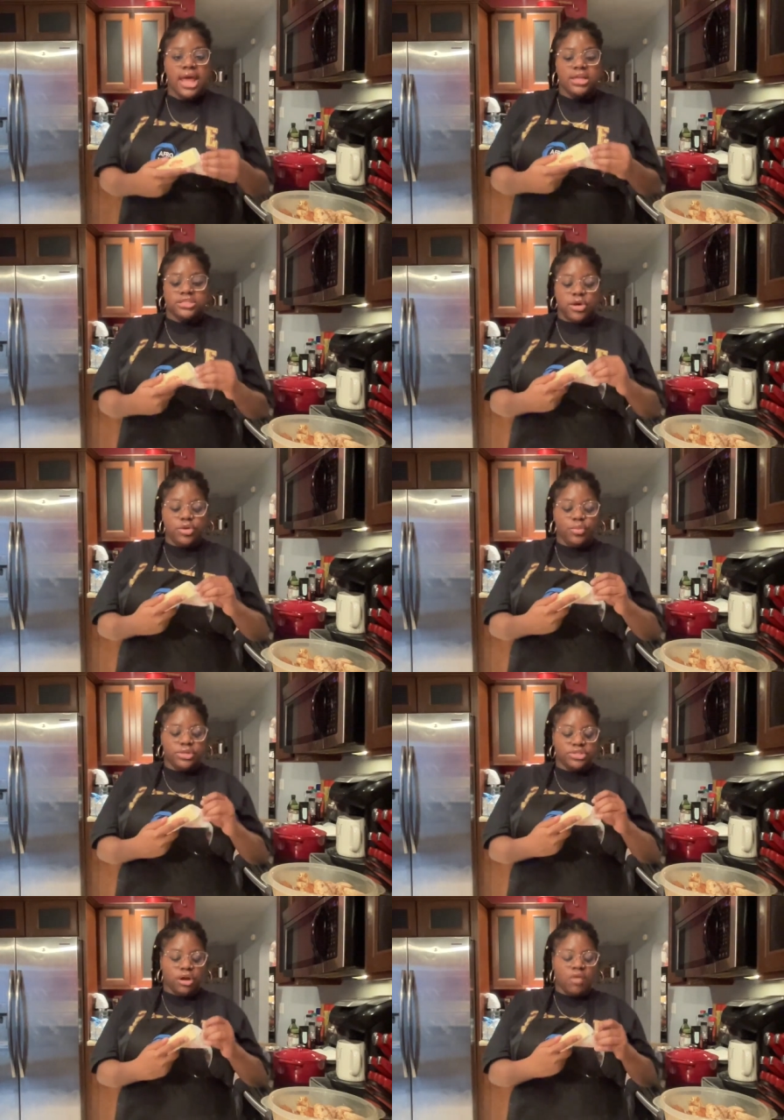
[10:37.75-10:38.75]
So you want to
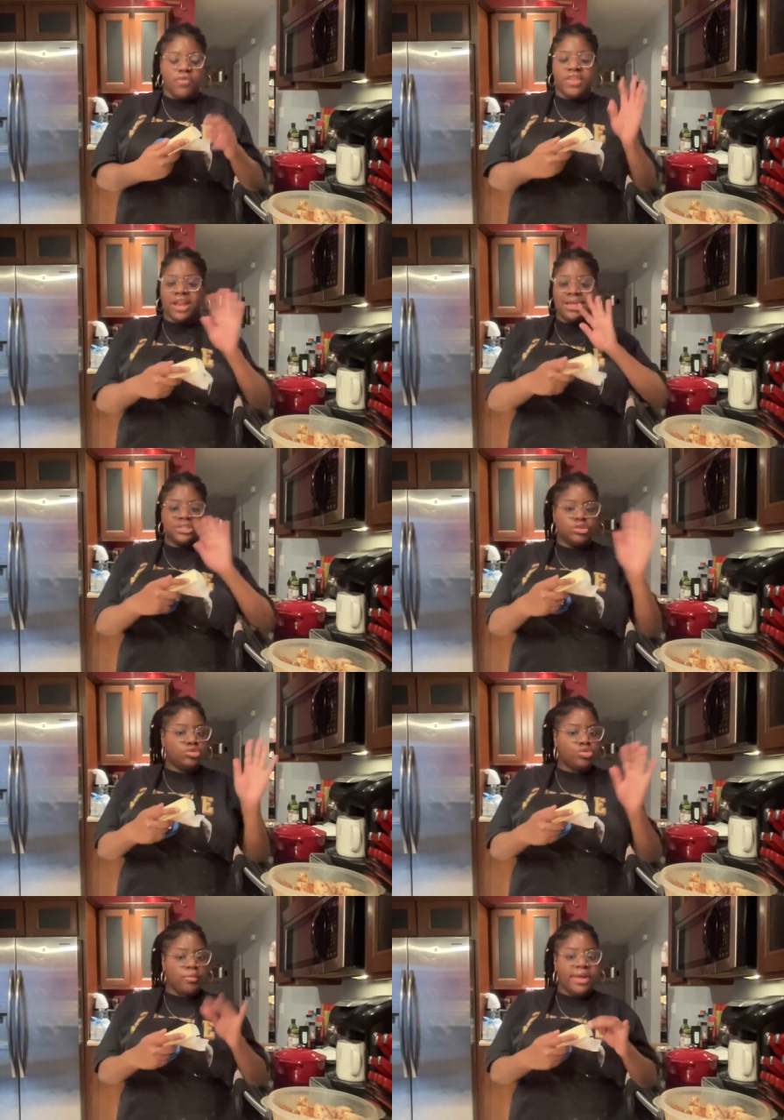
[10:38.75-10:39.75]
start off with a nice
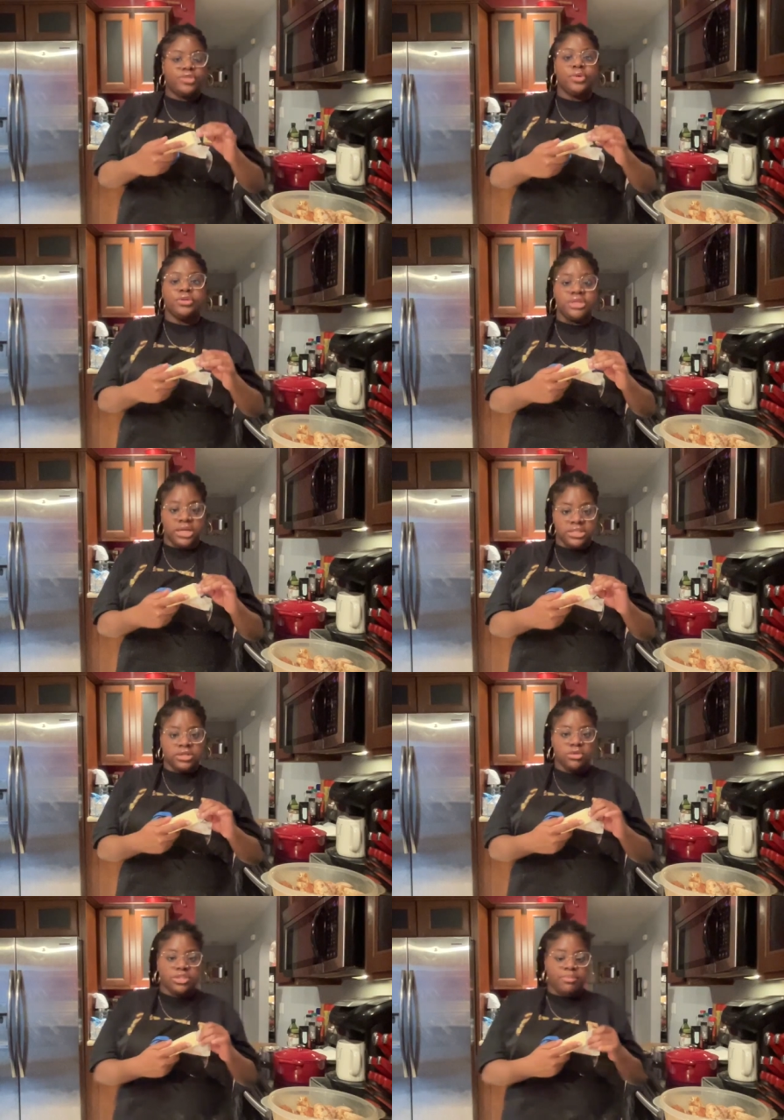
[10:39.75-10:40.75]
neutral base. We're using
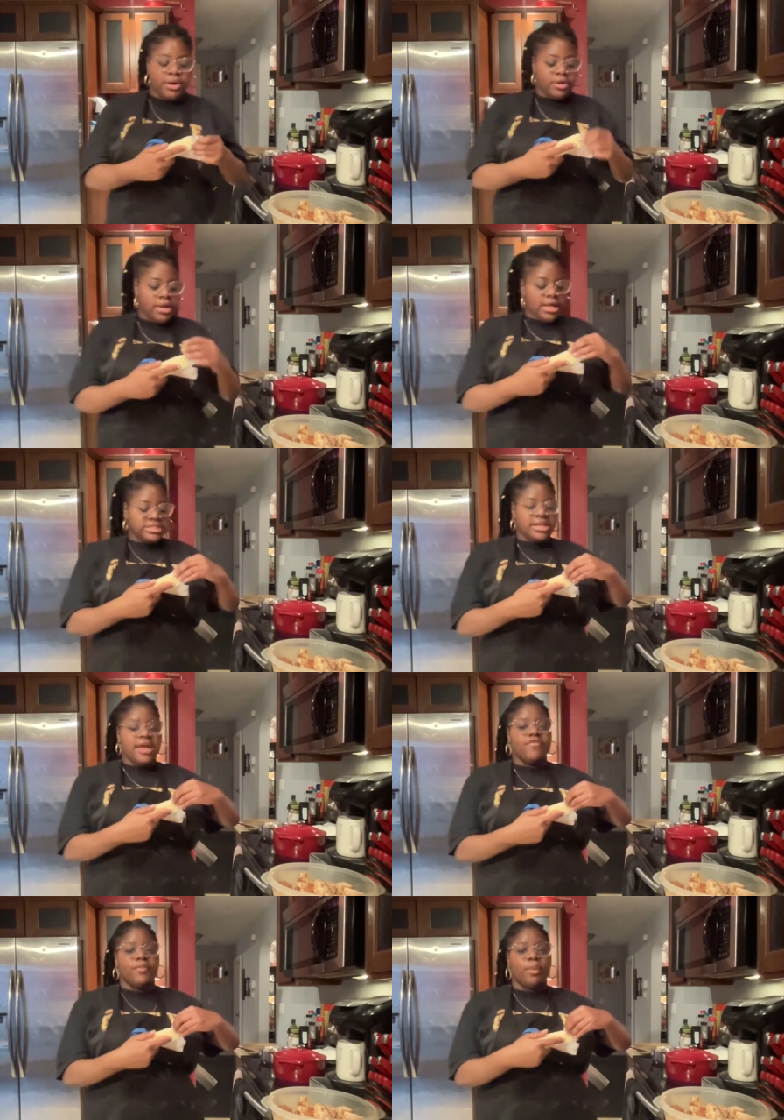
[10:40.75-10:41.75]
unsalted butter today
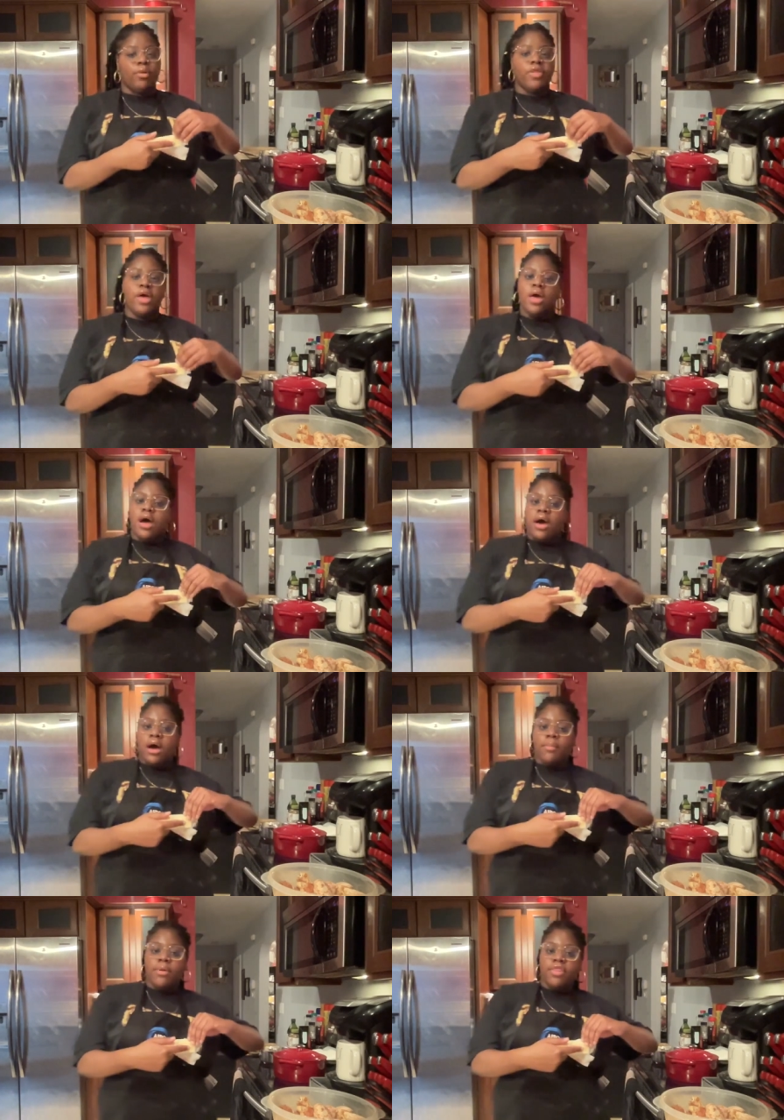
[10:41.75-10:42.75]
for both
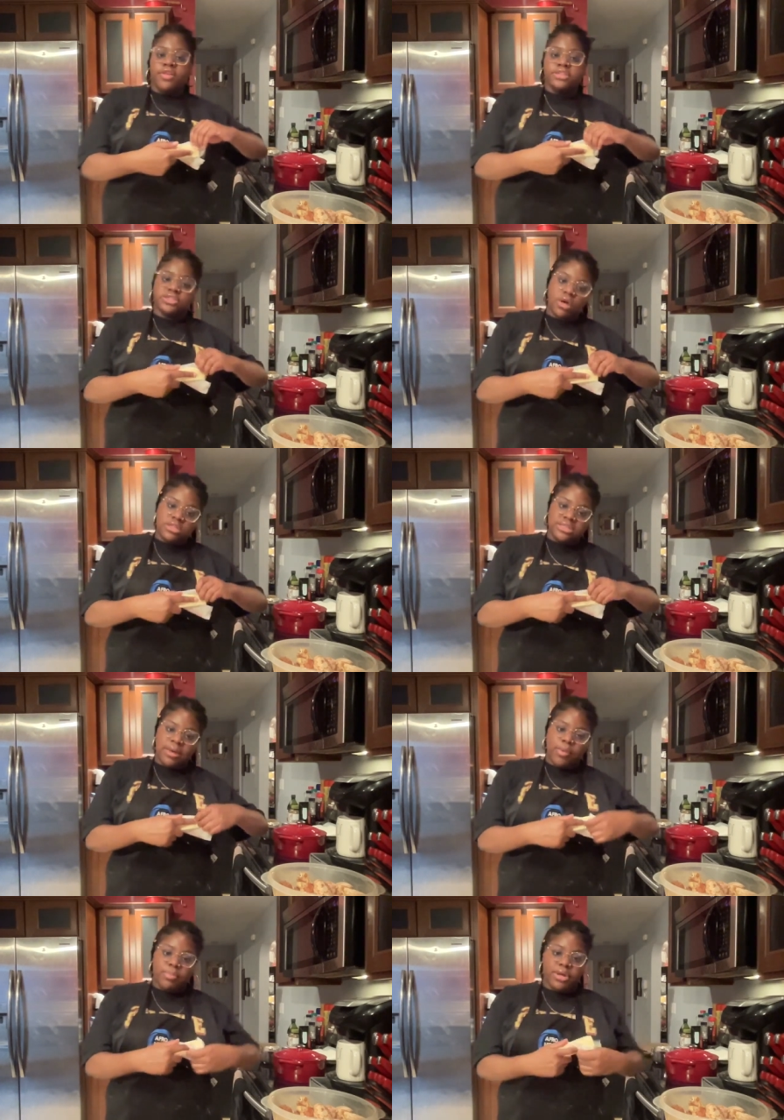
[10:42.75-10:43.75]
the sauce that
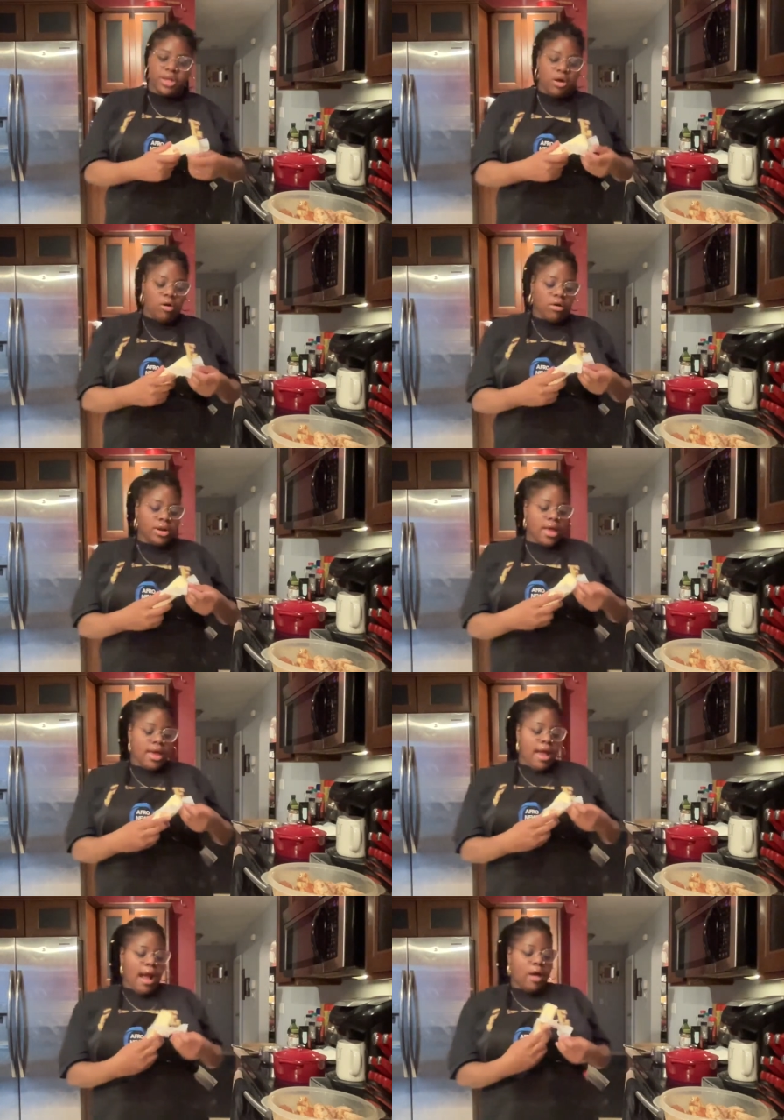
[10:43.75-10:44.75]
we're putting on
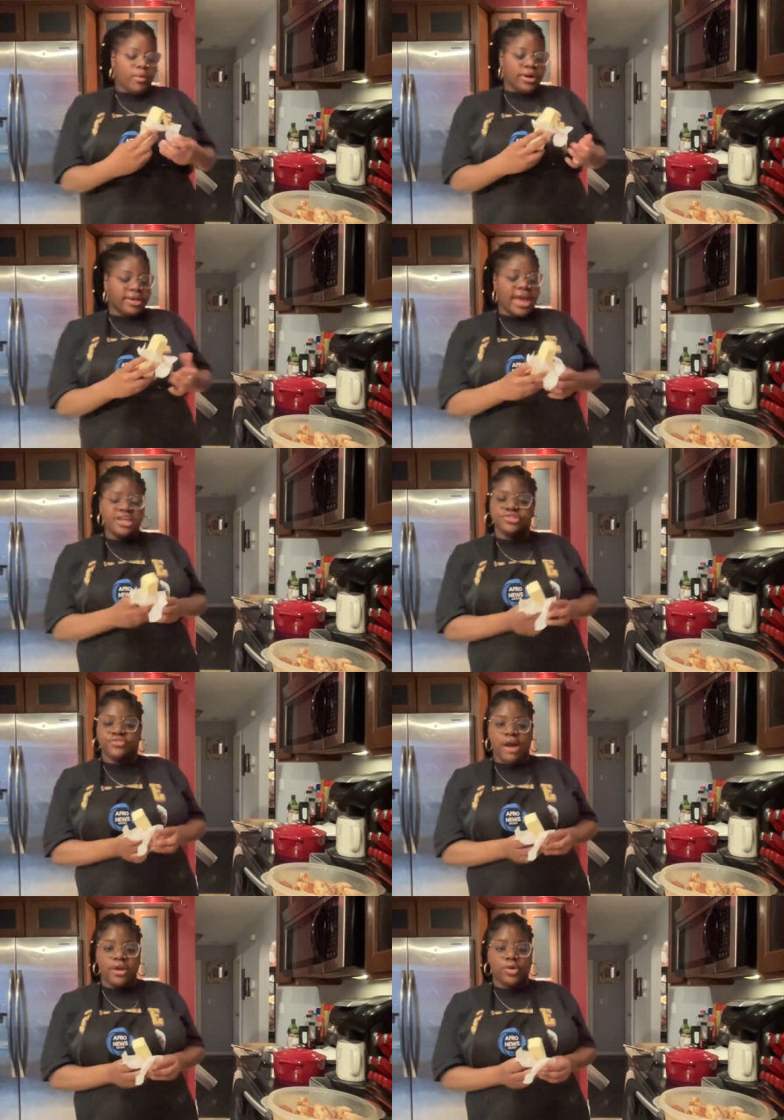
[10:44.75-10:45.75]
our Cajun
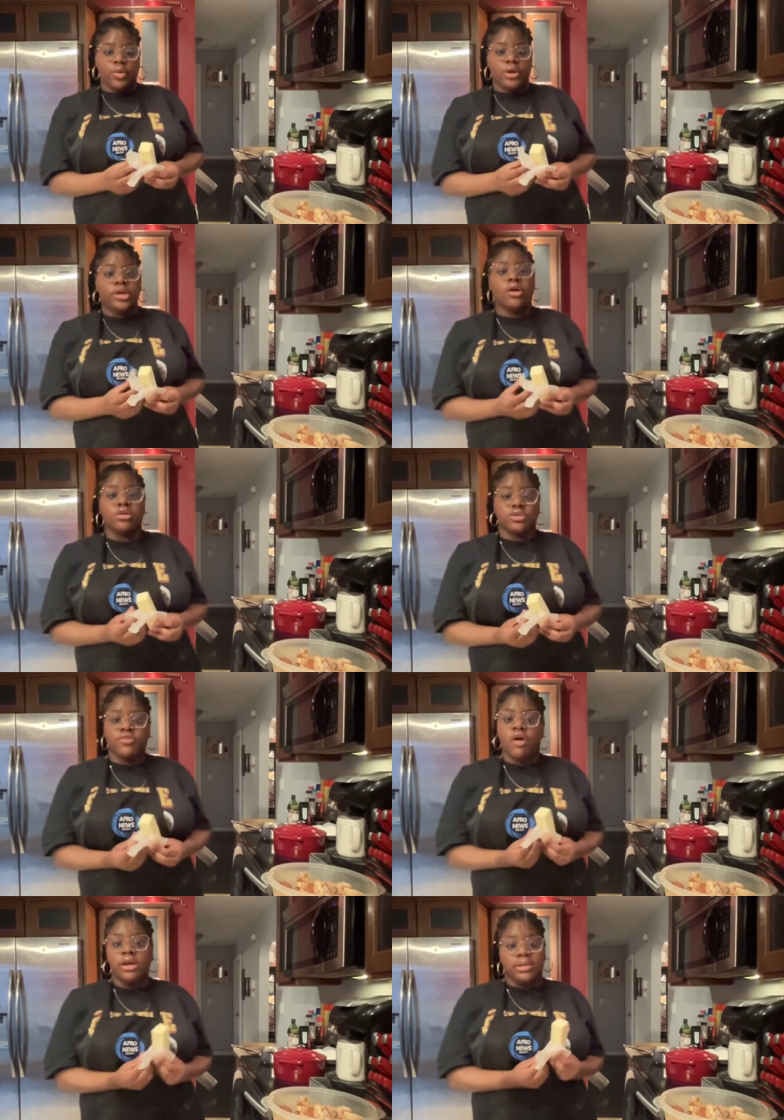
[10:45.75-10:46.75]
fried corn and also
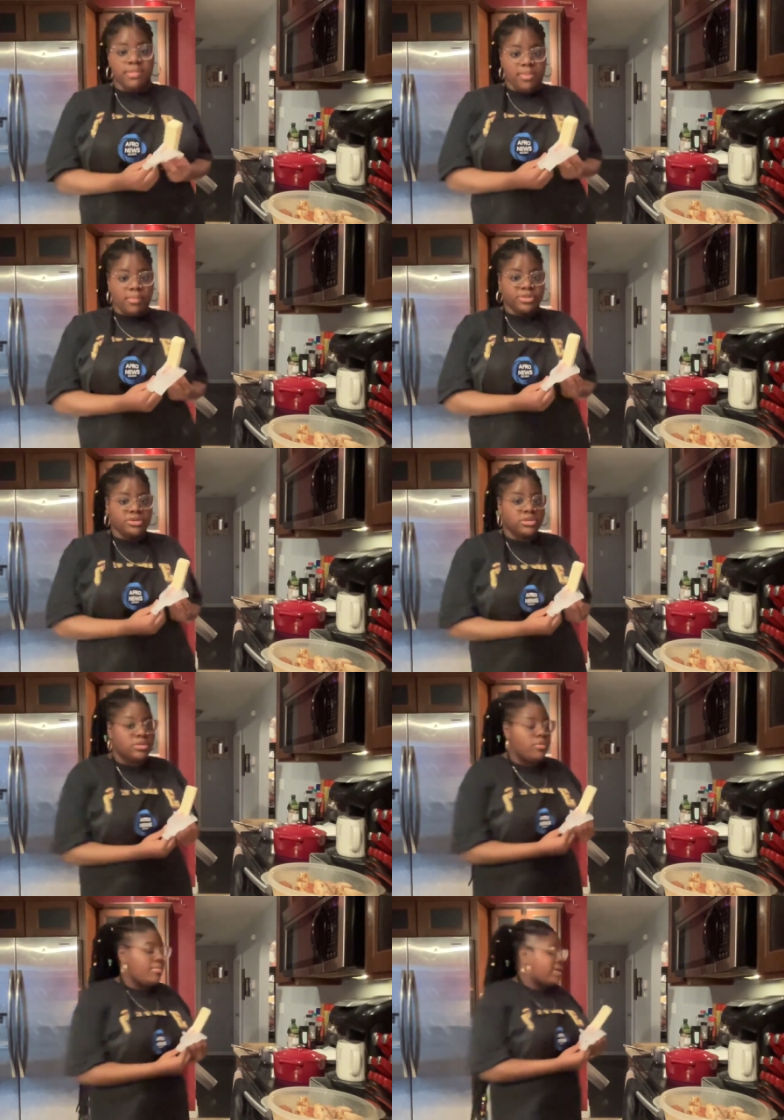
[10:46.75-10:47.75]
for our lemon pepper sauce that
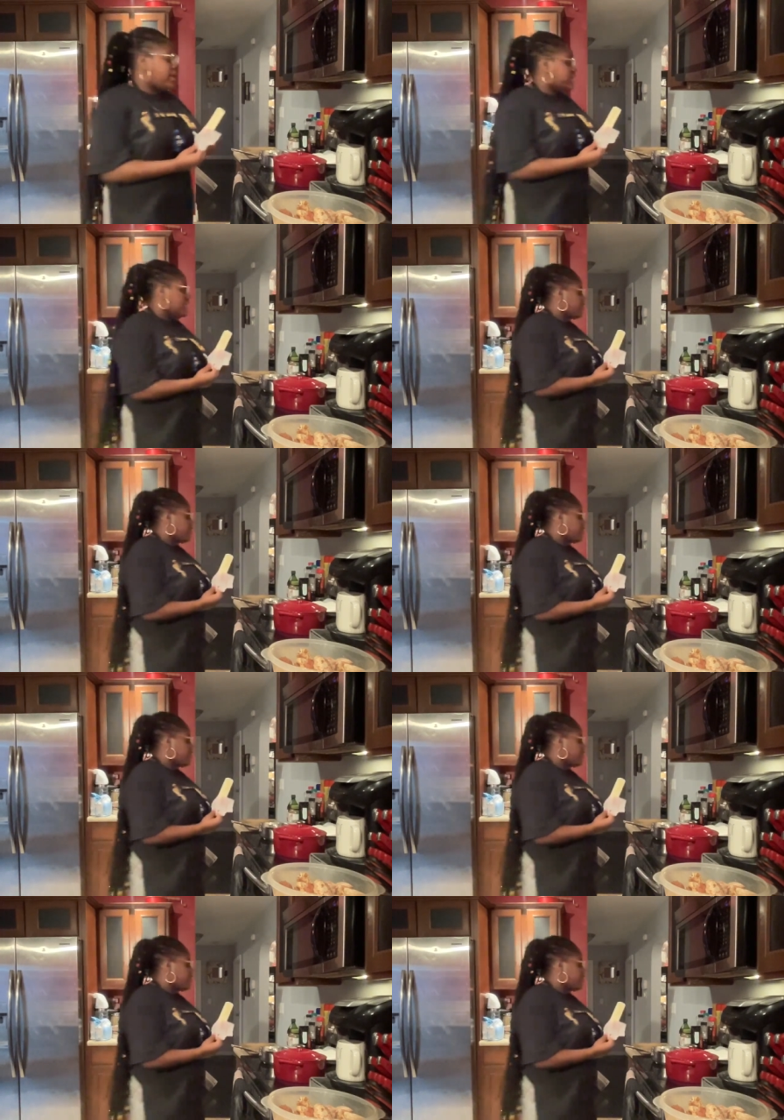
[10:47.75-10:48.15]
we'll be making later